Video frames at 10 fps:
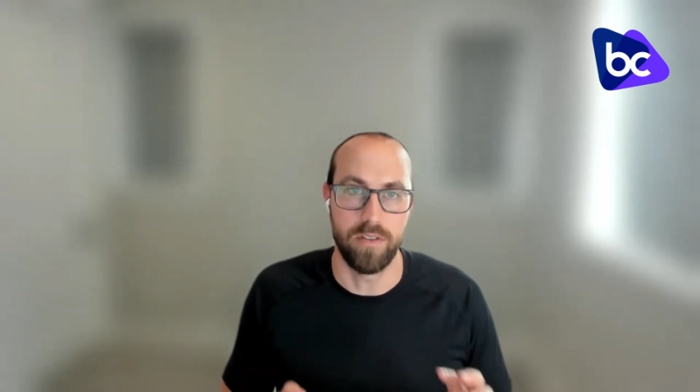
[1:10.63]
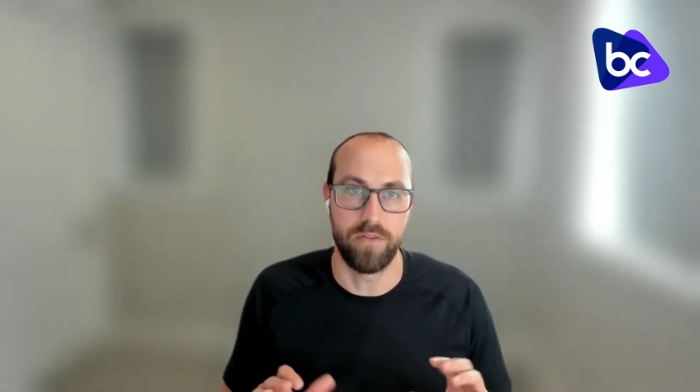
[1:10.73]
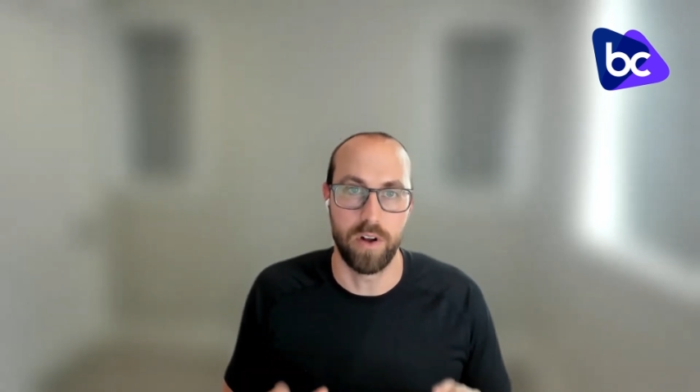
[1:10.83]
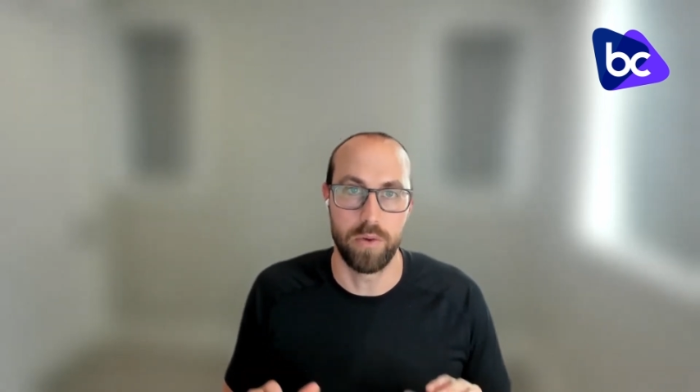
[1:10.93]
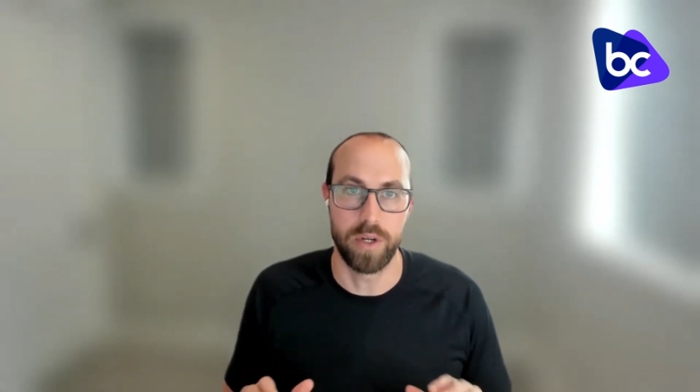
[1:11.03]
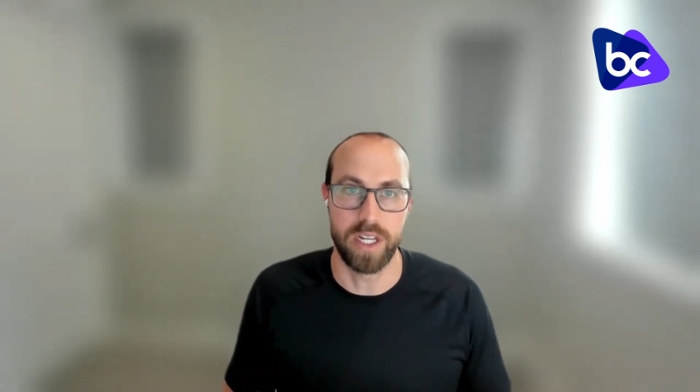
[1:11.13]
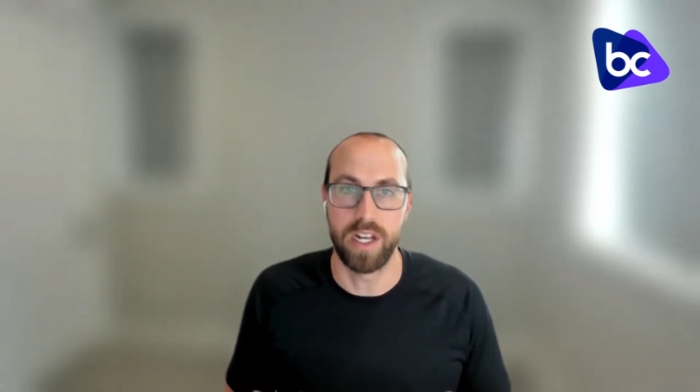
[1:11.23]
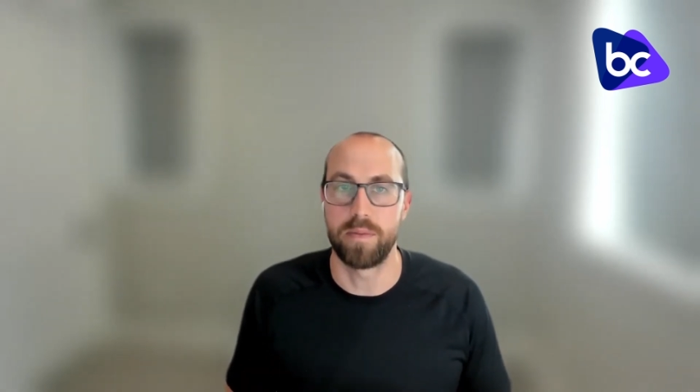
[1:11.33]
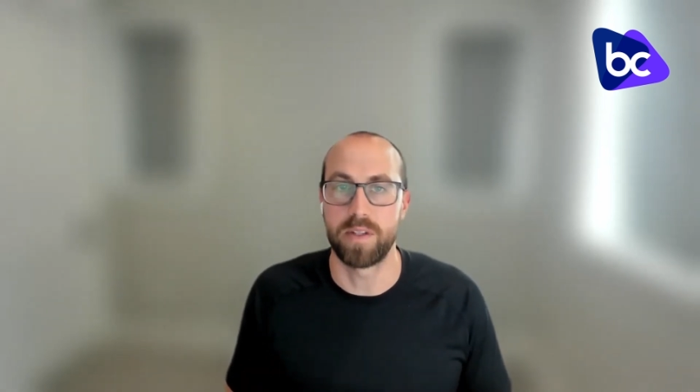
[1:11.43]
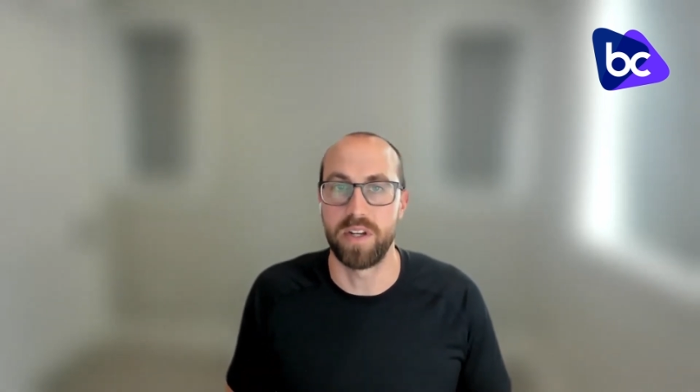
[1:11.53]
and following
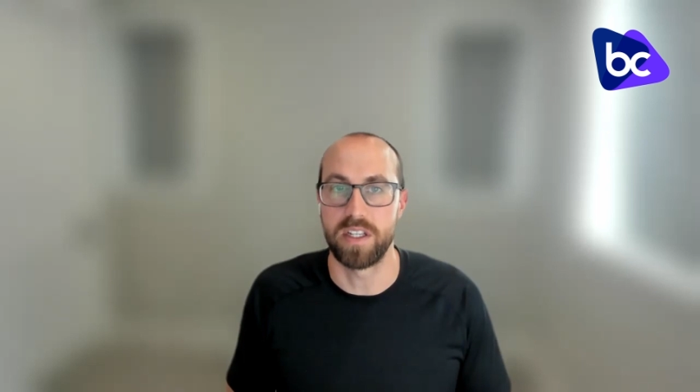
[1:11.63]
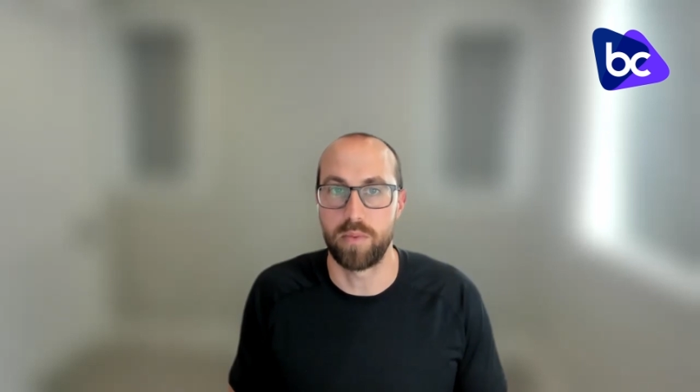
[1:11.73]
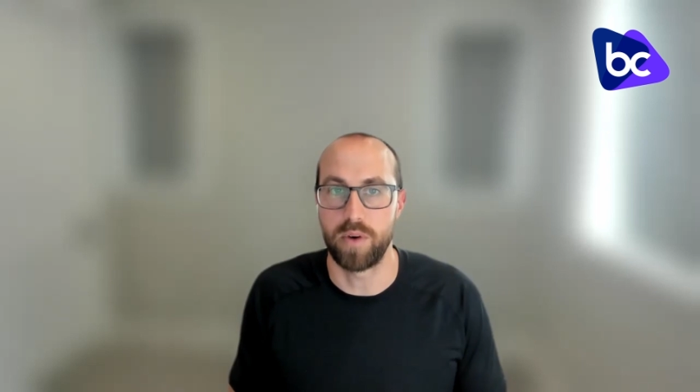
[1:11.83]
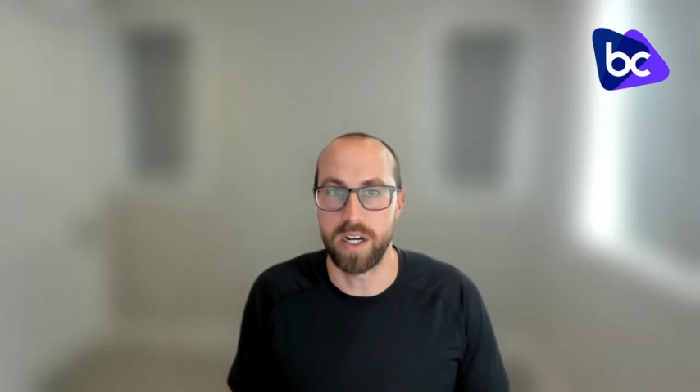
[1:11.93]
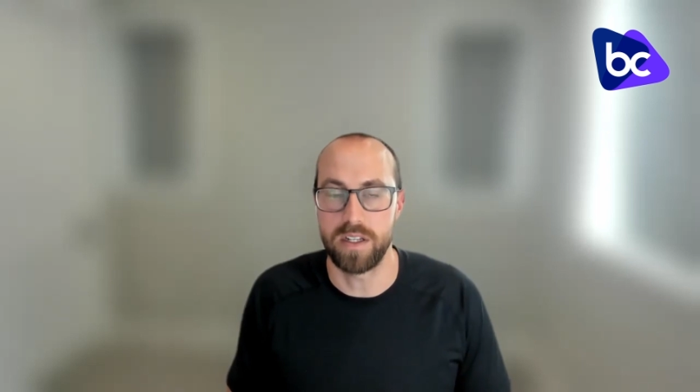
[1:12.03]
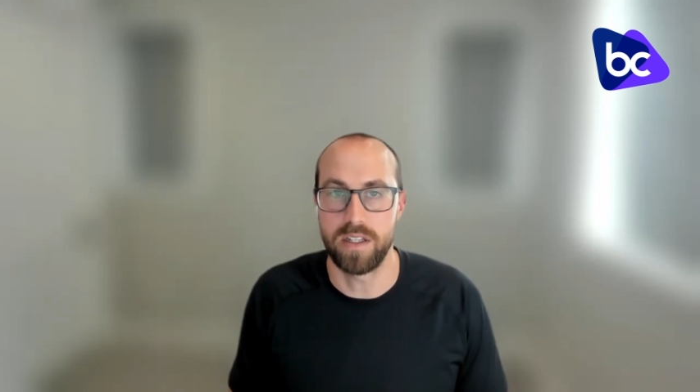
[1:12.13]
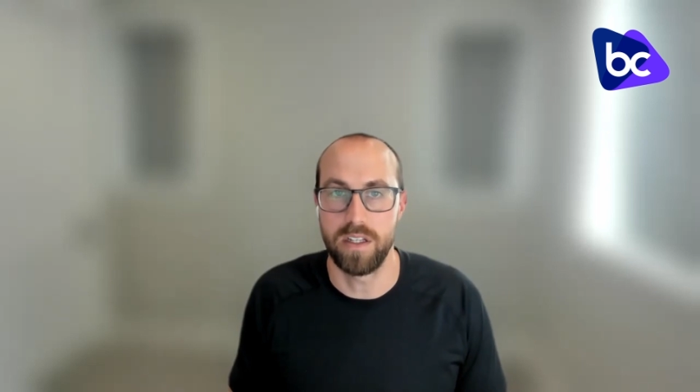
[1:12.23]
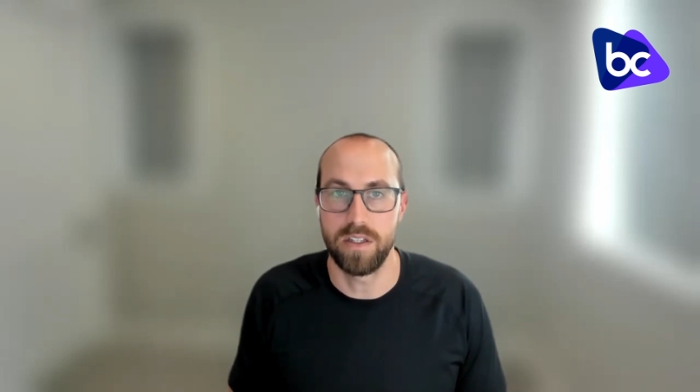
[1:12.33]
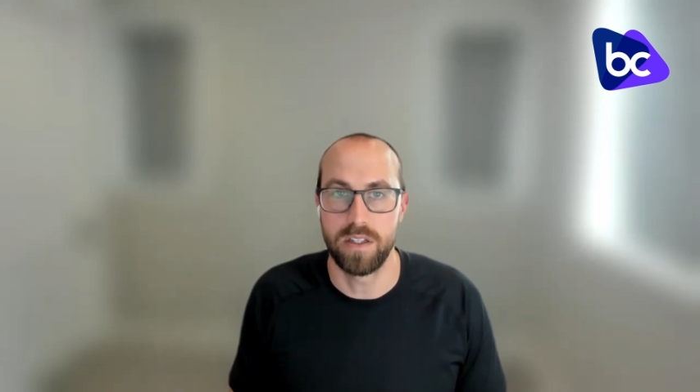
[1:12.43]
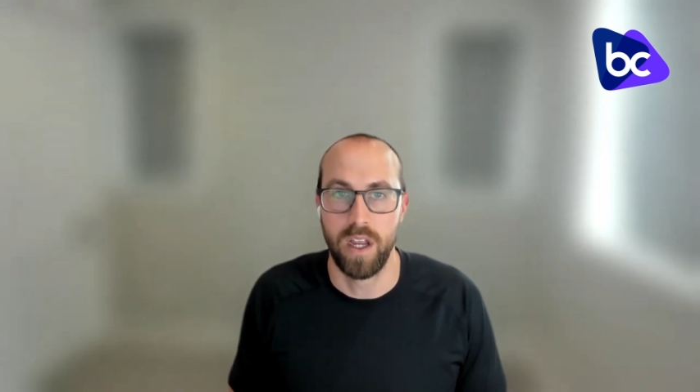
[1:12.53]
GitOps best
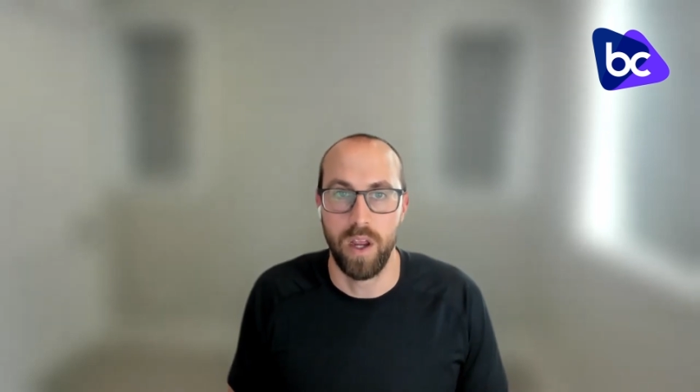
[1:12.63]
practices,